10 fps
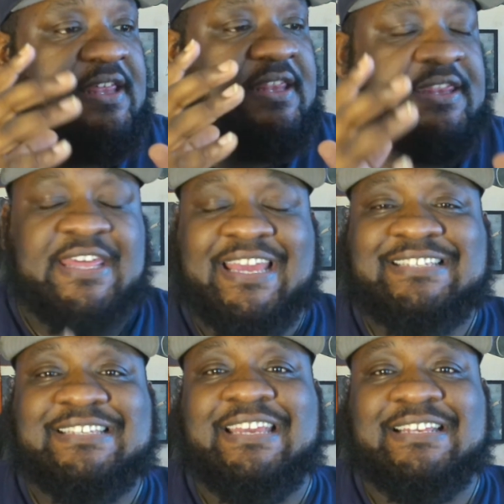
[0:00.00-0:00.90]

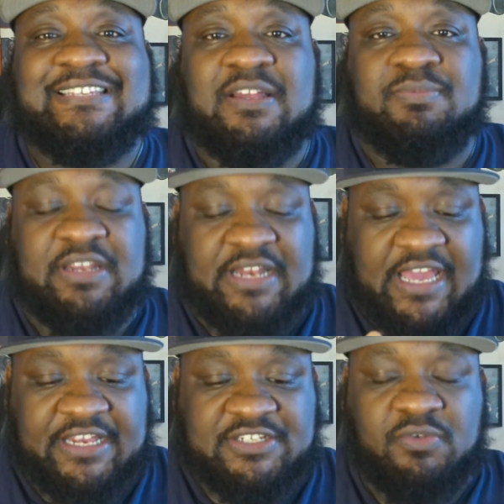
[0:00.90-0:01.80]
this is something that
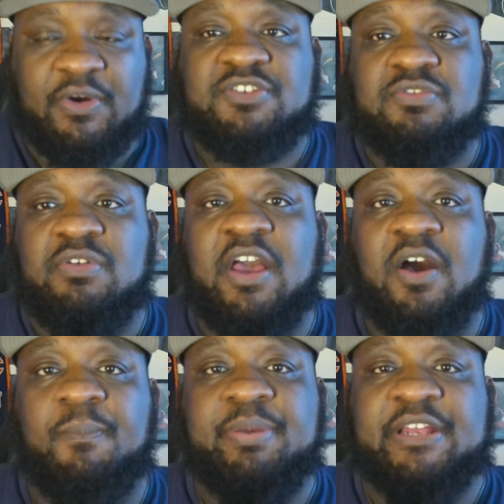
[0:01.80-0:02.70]
is going to
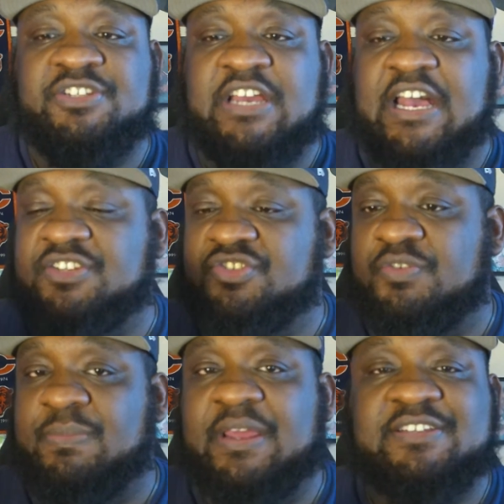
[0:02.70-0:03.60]
help Ben Johnson
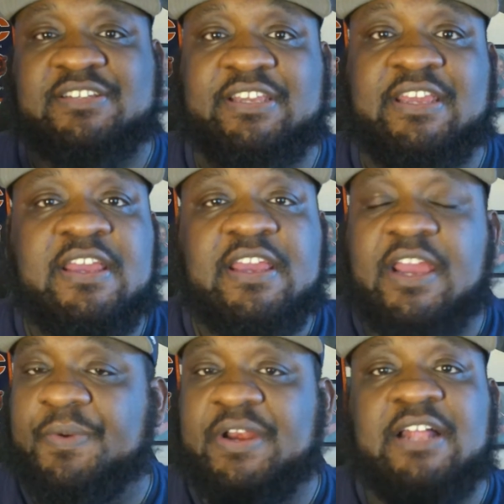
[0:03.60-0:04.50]
tremendously. And
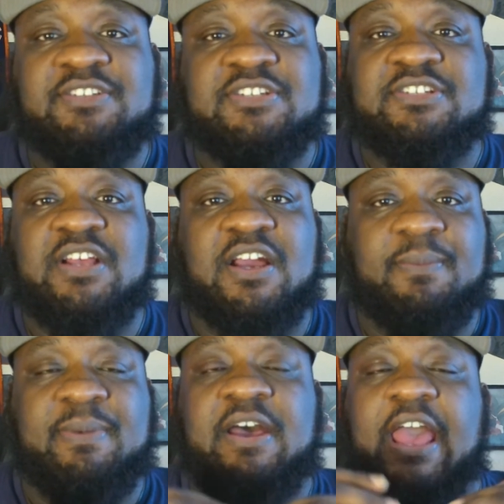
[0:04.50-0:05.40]
we're not just talking
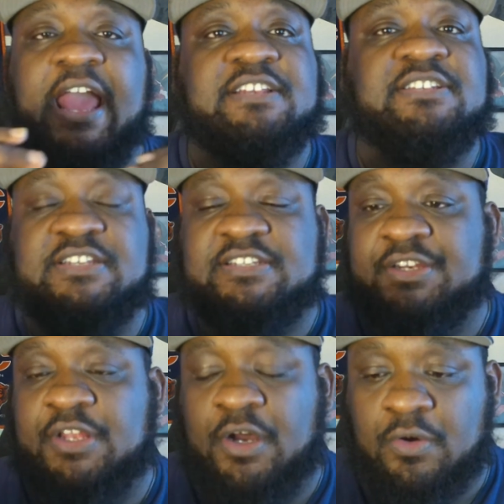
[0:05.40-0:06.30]
about X's and
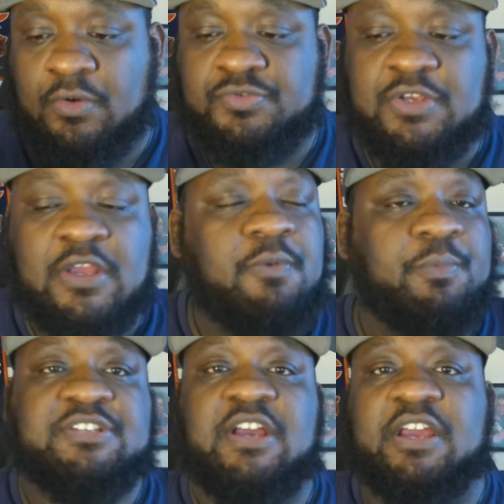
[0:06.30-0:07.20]
O's. We're
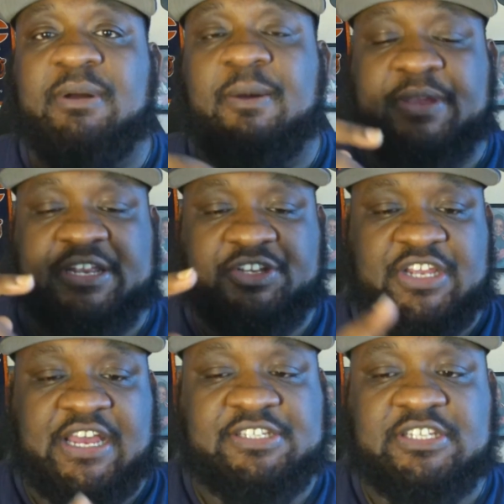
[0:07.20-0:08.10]
talking about Ben
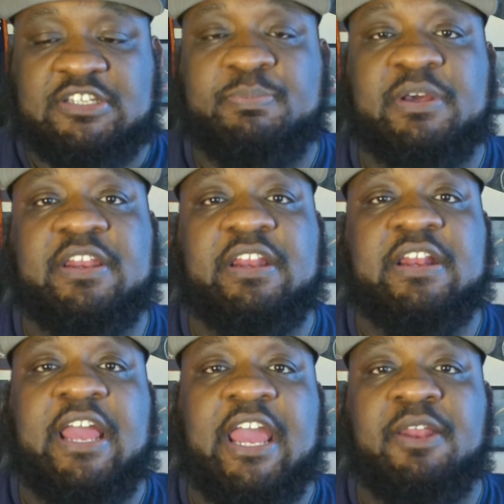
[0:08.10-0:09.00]
Johnson's ability to
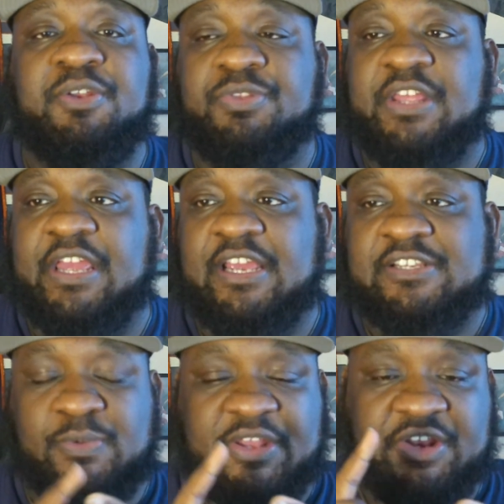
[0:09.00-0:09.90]
handle things,
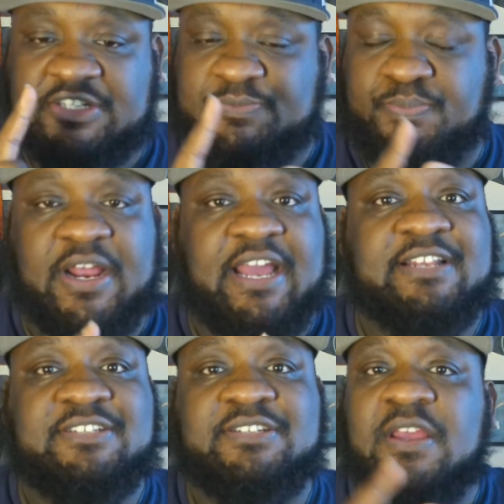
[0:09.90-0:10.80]
whether it's
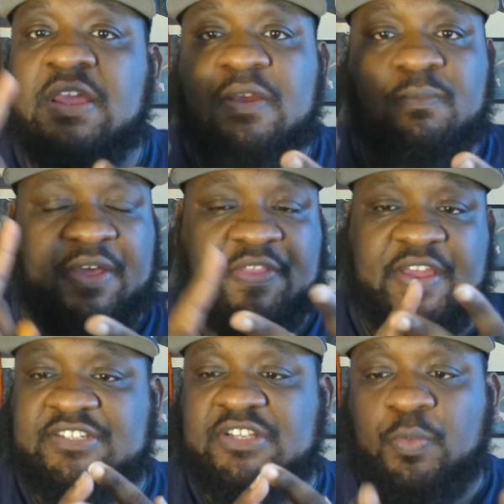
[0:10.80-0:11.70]
press, whether
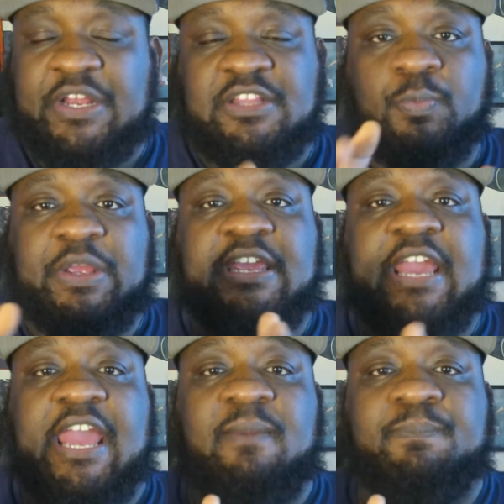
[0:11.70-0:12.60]
it's the week-to-week
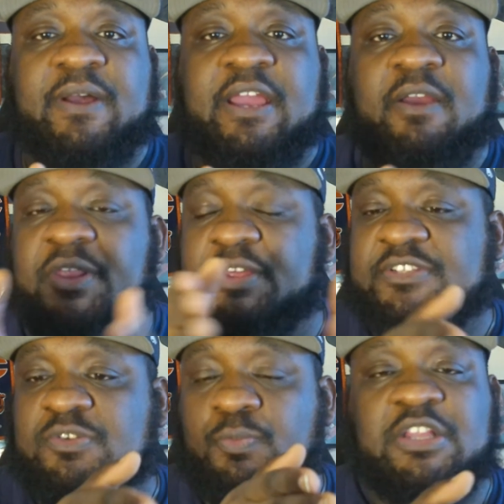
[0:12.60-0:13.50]
game plan, whether it's
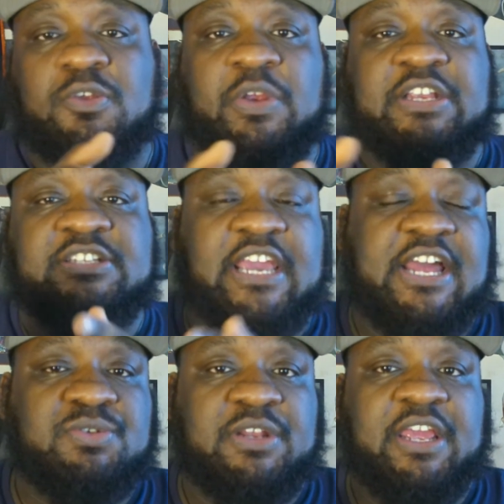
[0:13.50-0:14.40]
the week-to-week
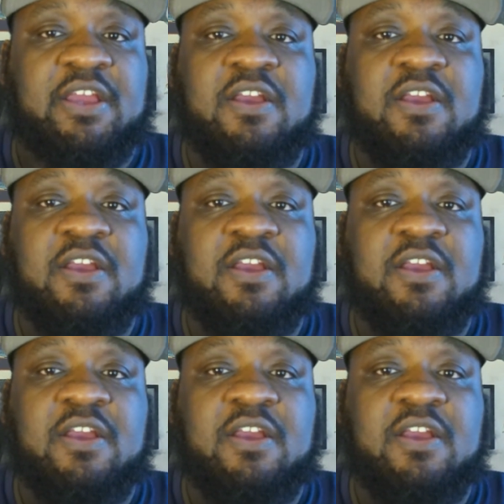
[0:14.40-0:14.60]
scheduling.